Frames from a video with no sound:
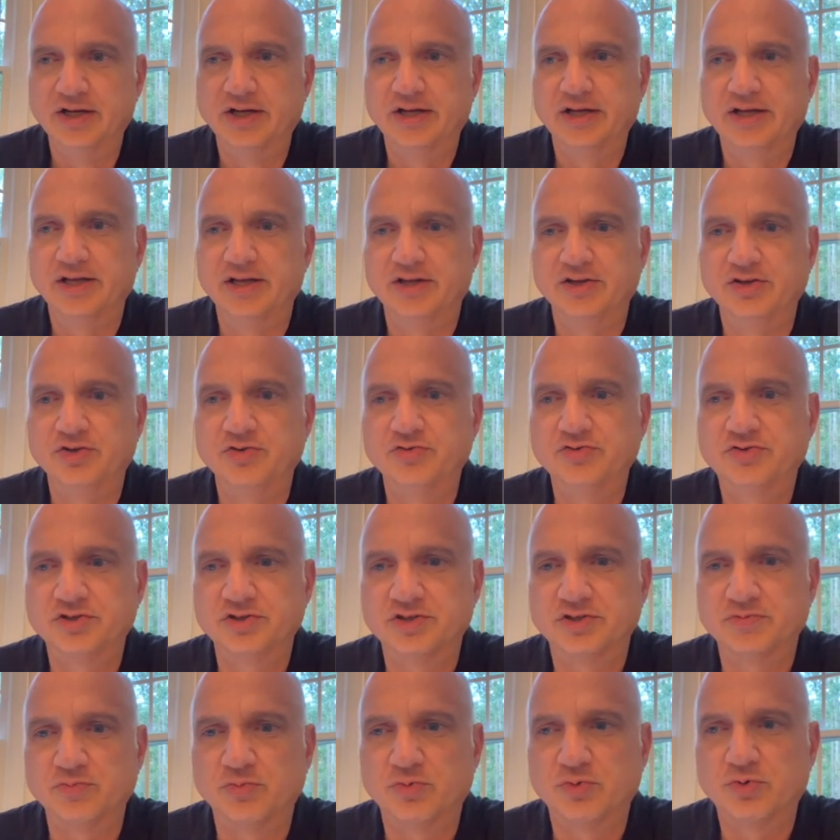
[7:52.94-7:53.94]
it
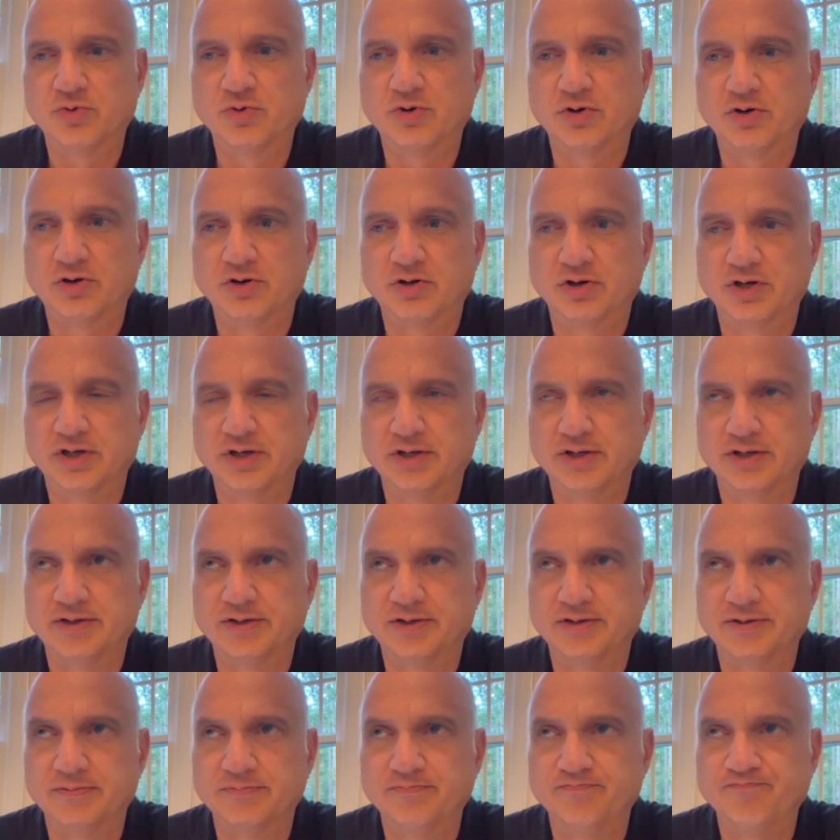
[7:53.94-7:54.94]
uses more
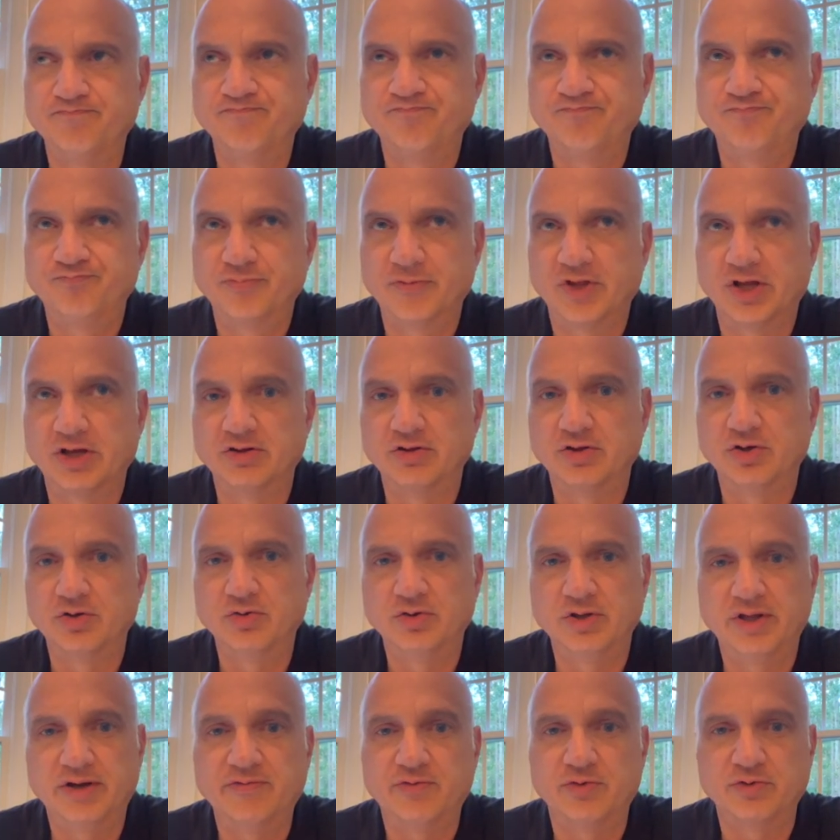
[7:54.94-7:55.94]

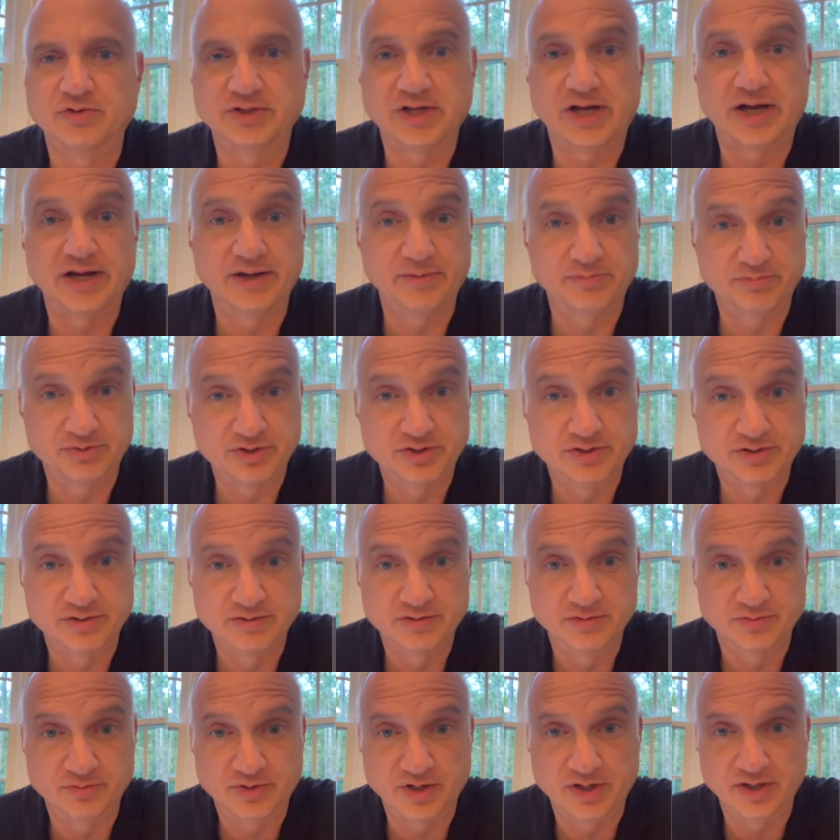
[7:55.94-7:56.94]
low-level types,
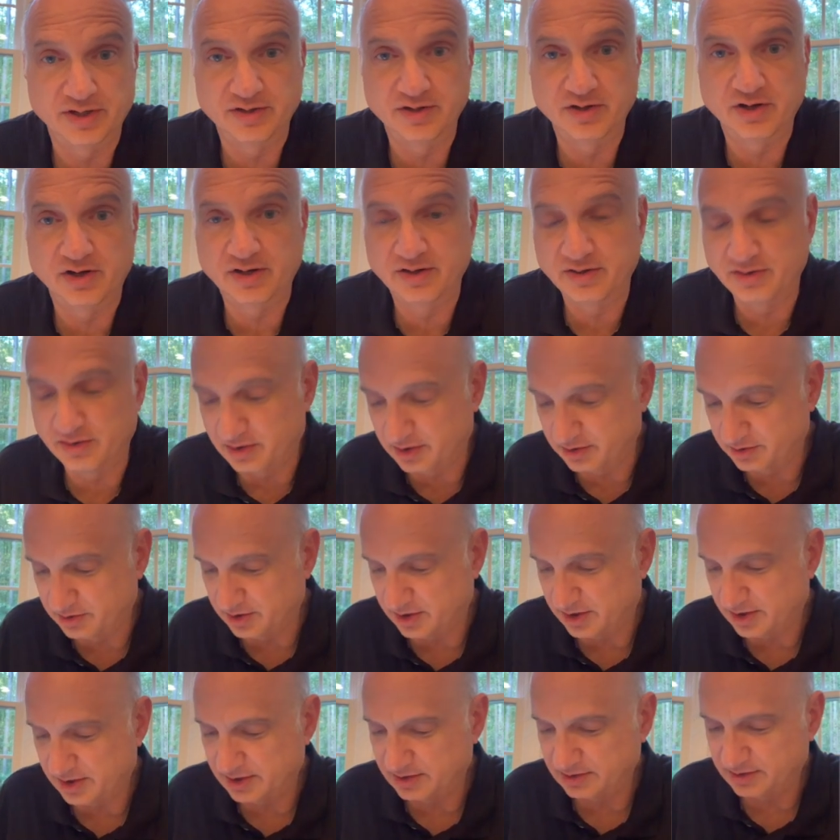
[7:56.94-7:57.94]
okay, not the
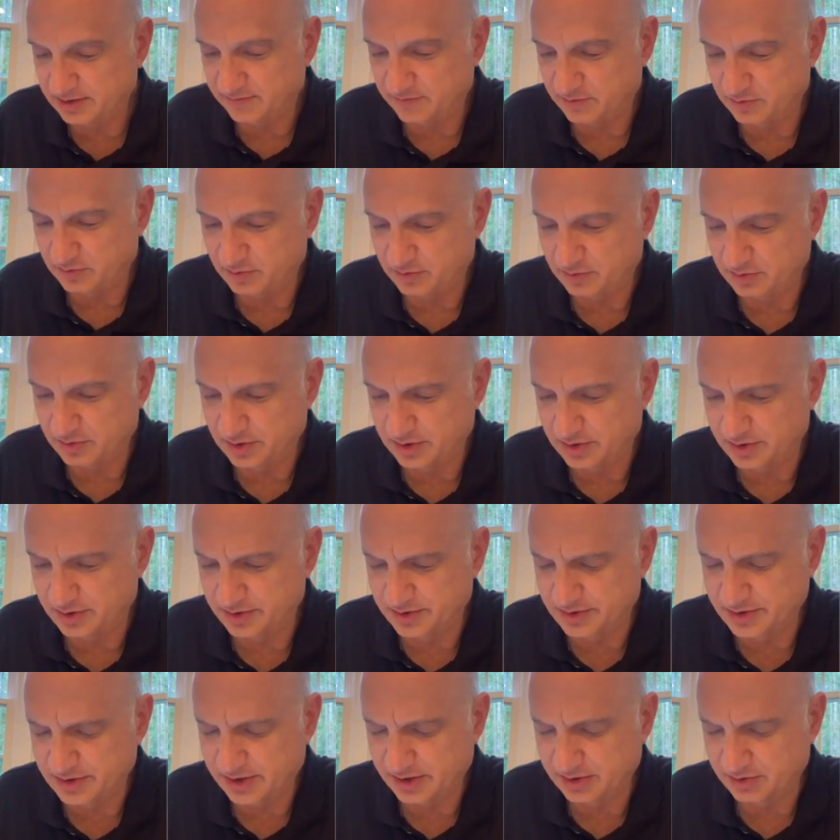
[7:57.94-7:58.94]
high-level
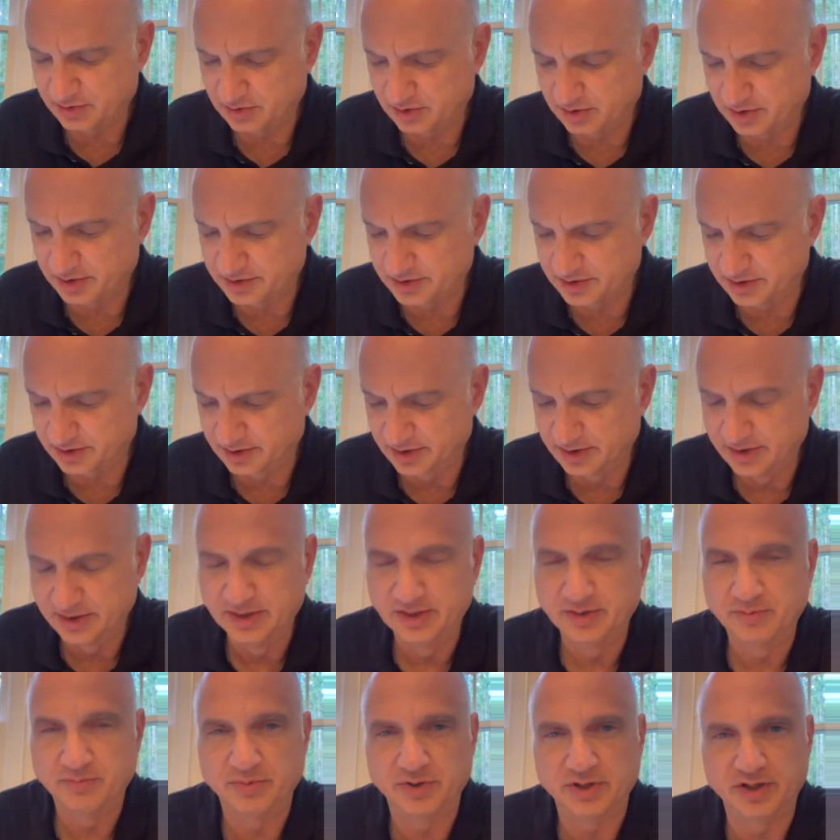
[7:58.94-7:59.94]
standard logic,
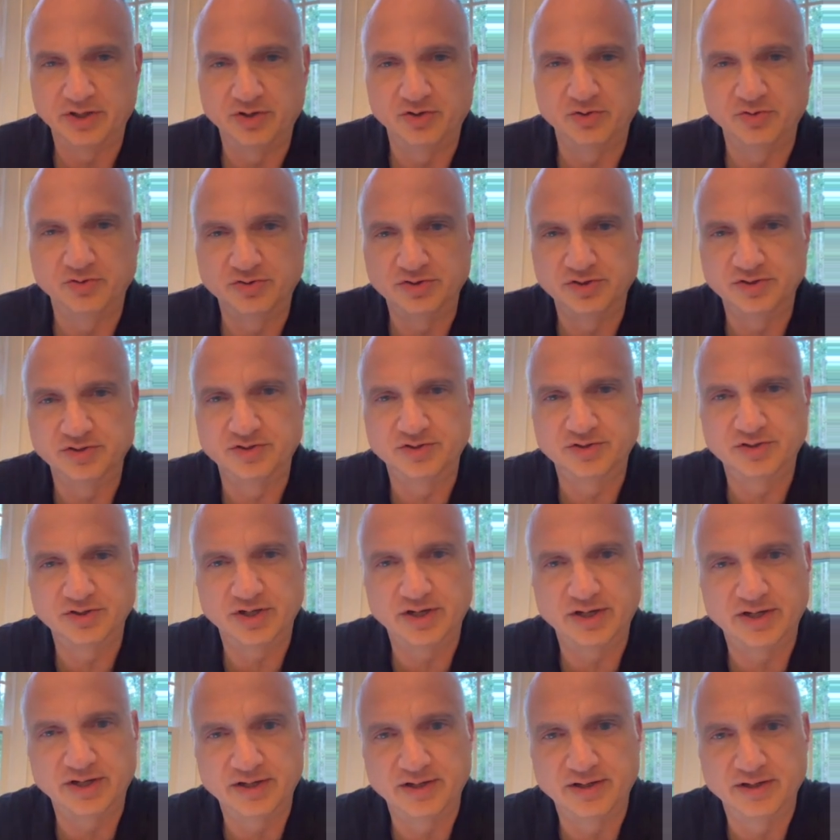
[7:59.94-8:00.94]
but it uses
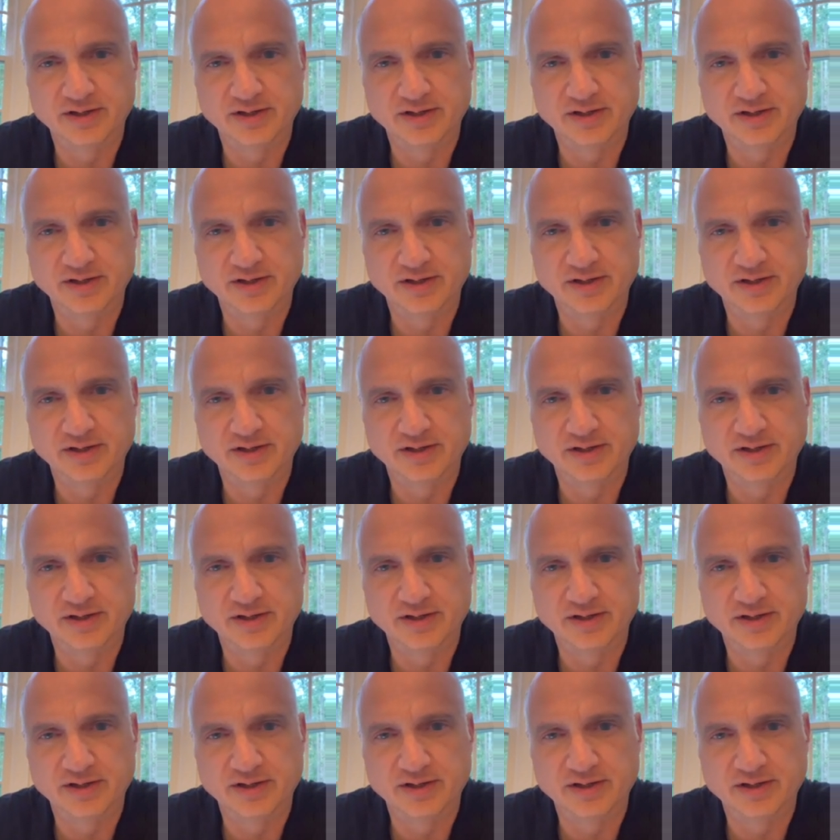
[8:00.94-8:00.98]
a